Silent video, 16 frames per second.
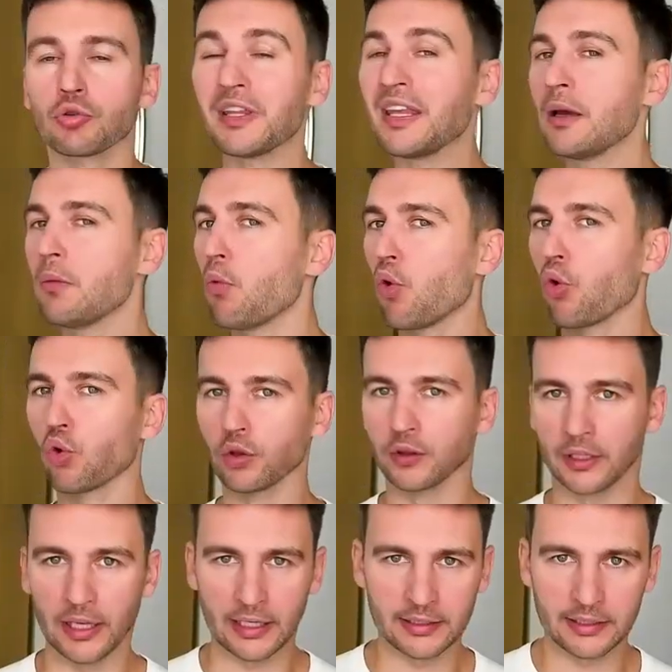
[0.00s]
people can't
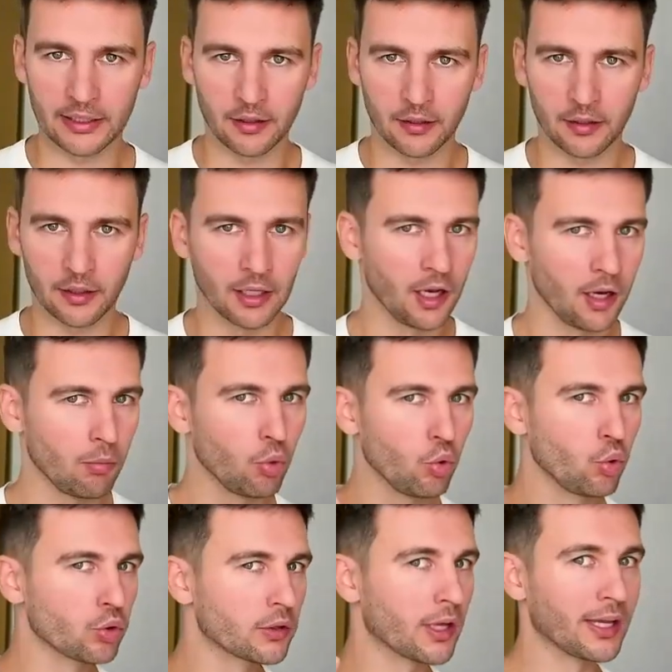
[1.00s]
find this muscle
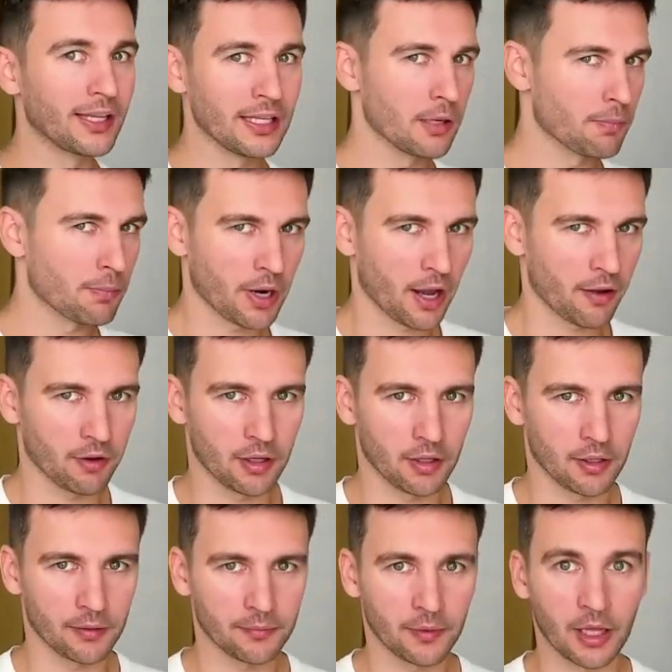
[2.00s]
or massage it
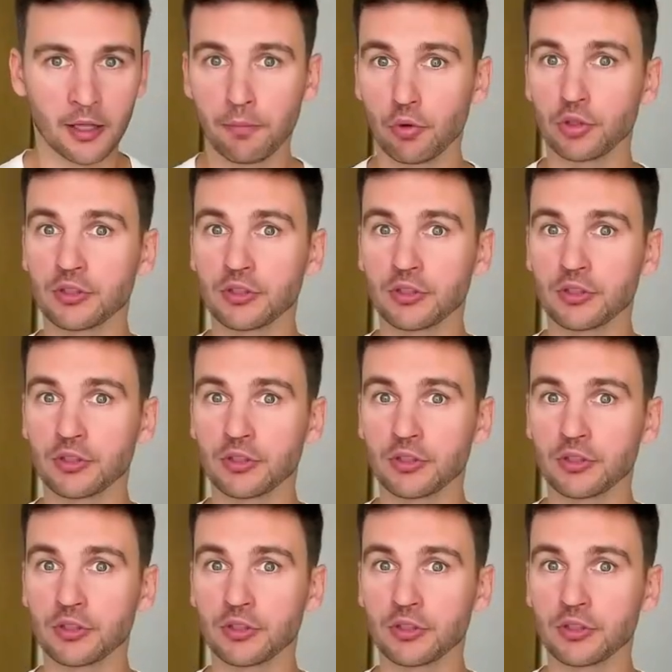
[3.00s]
correctly.